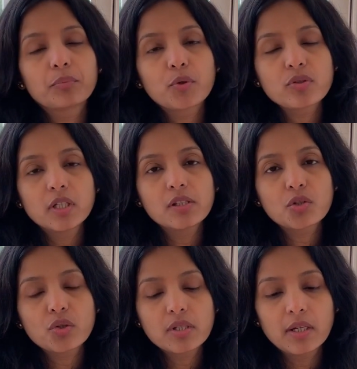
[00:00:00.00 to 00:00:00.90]
protein
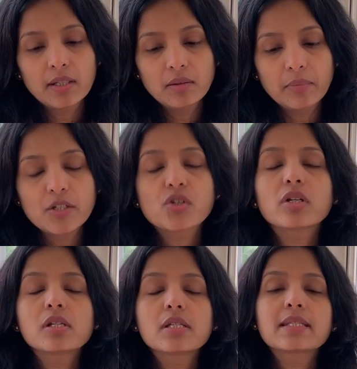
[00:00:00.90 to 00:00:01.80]
source I mentioned
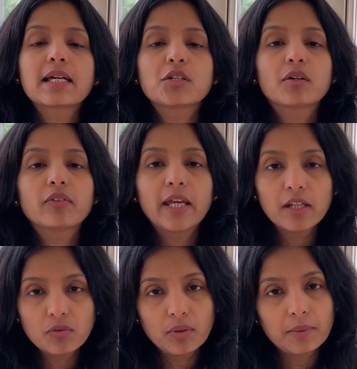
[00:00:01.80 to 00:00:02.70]
is that of
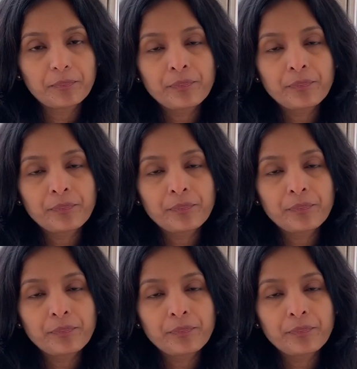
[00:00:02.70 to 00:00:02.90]
quinoa.